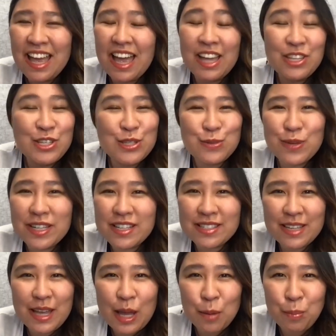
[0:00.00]
I just want to
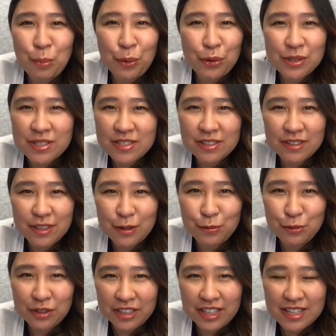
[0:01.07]
say I'm personally
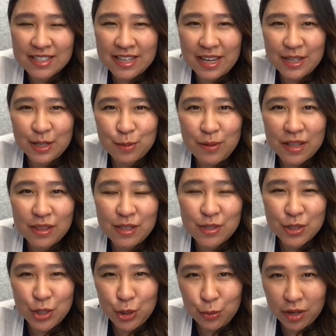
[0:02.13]
really excited about these
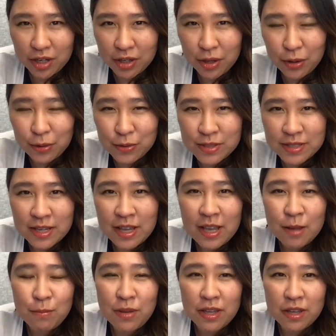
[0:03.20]
QR codes,
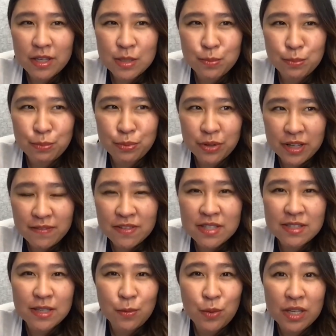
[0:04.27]
because
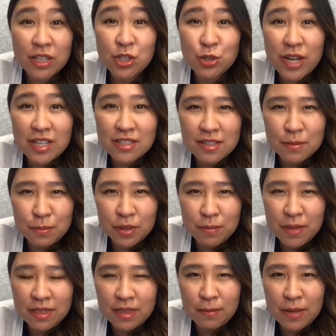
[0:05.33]
previously we had tried to
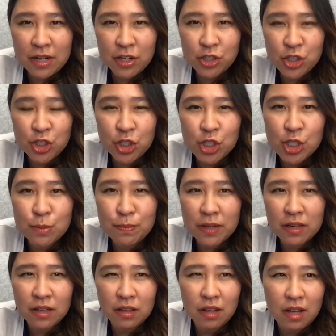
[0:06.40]
implement them at our church,
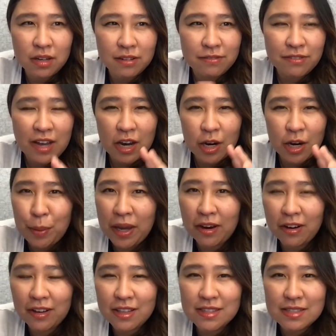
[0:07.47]
but a lot of our
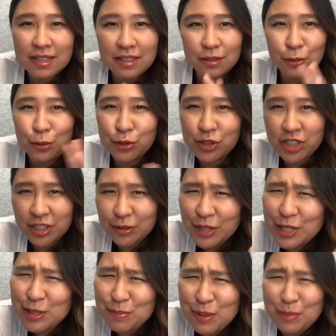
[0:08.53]
parents and older
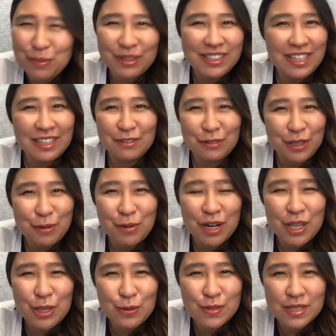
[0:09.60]
generation people, they didn't really want
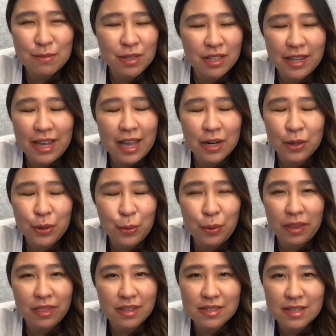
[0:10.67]
to use them. They're like, I don't know
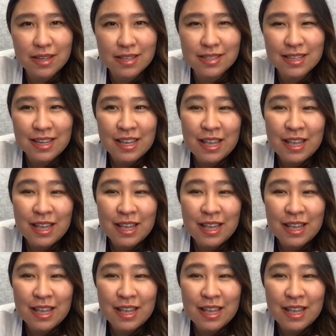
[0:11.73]
what this is.